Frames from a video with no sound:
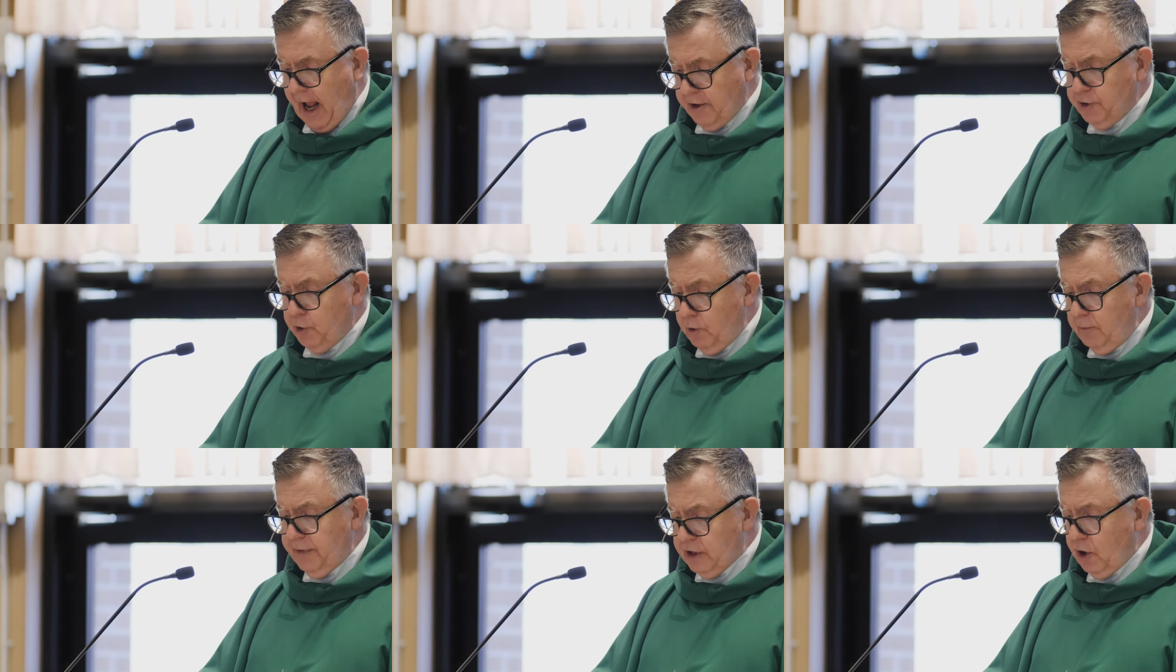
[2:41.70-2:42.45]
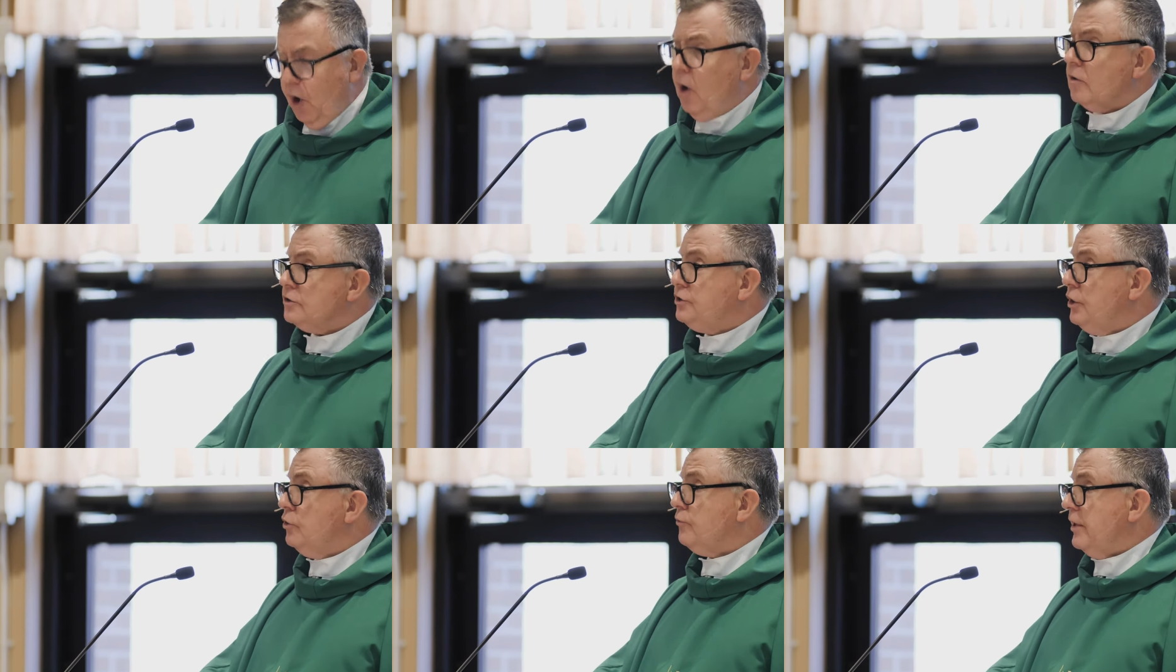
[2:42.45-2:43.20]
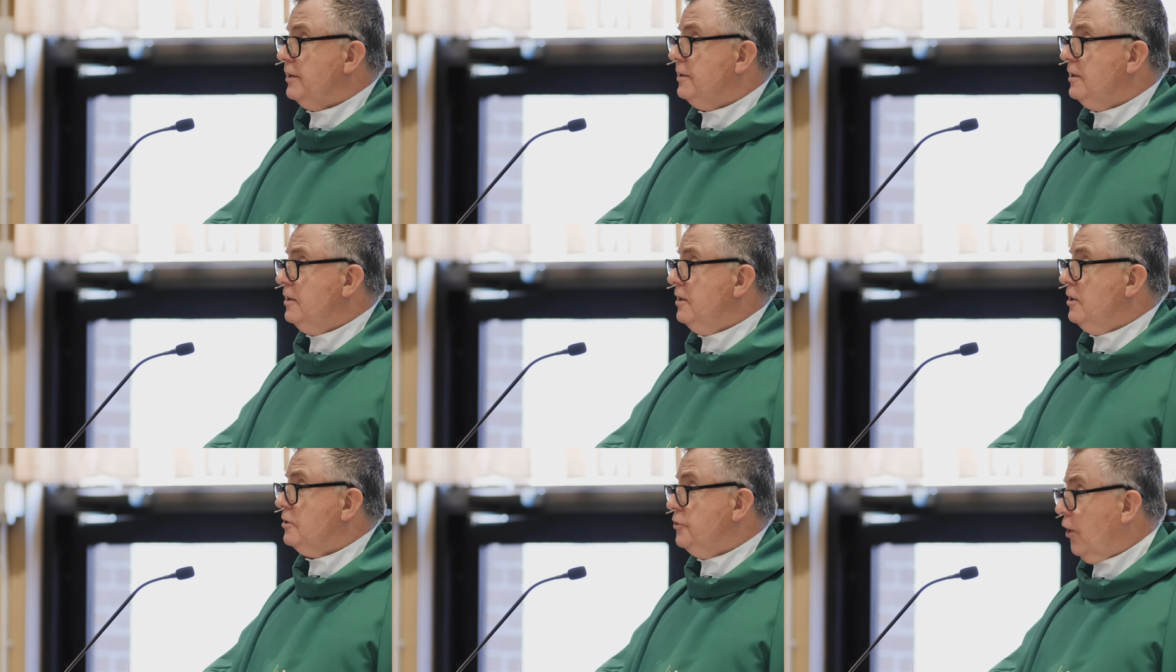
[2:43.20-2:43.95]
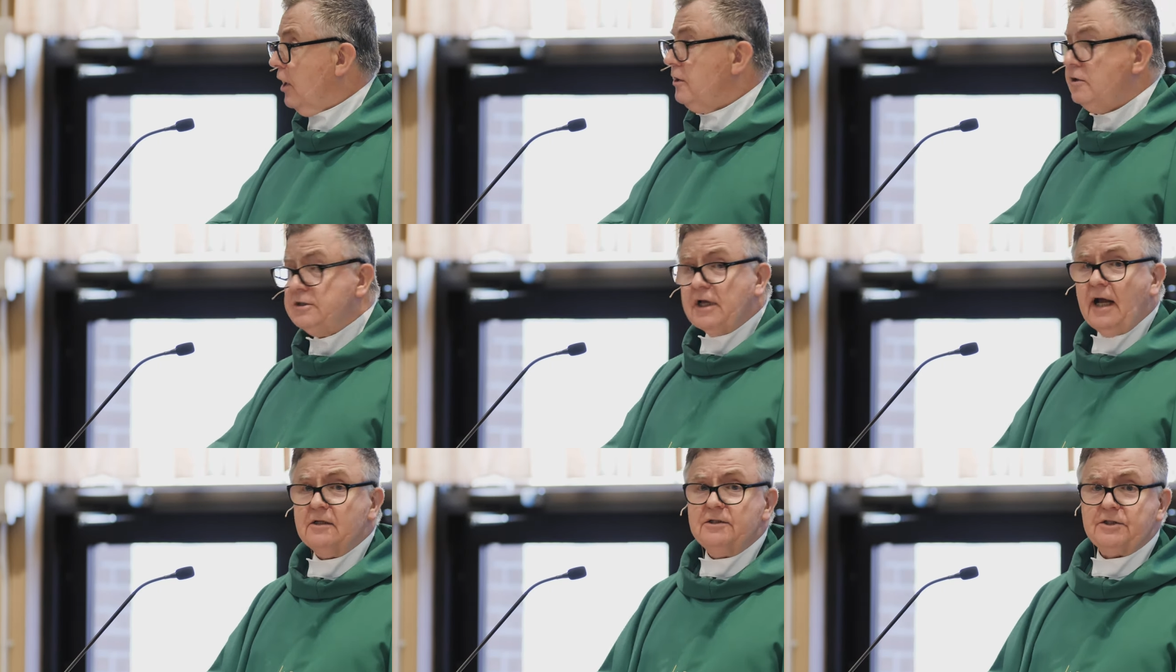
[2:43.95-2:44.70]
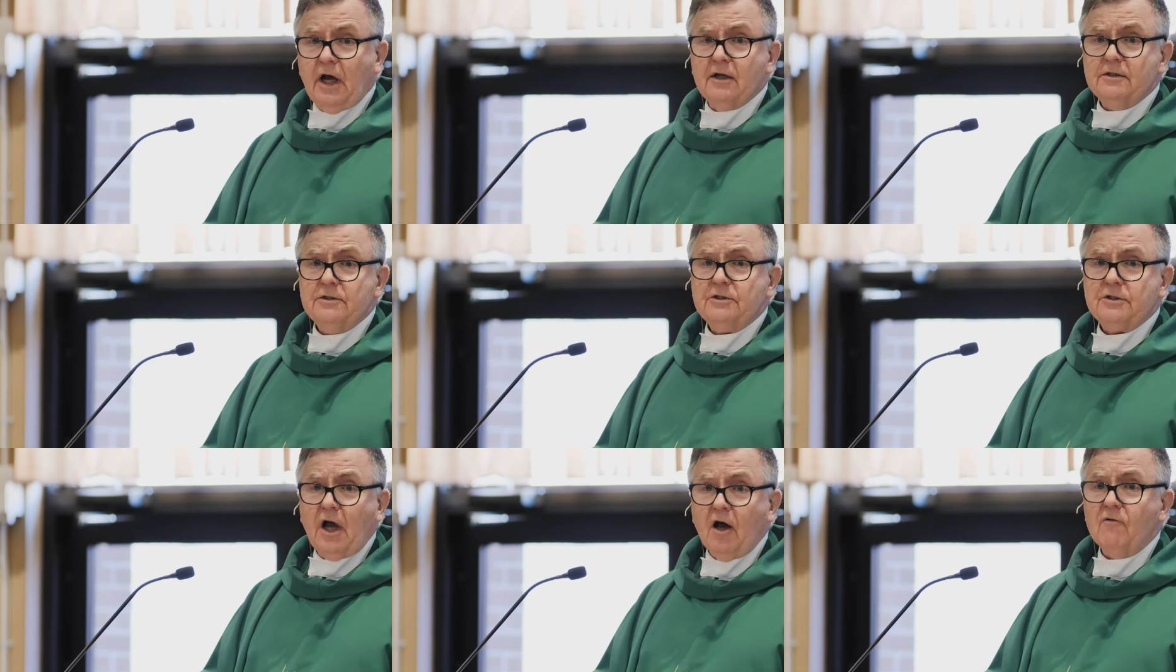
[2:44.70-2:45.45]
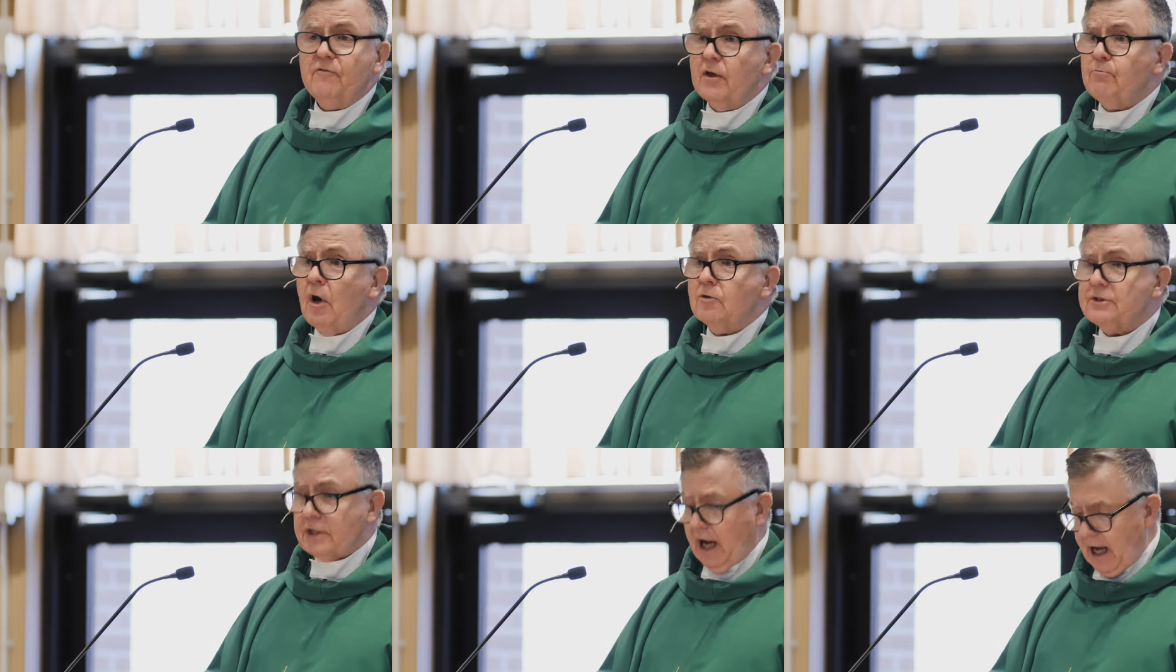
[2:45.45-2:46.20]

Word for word: and you will be called children, daughters and sons of the Most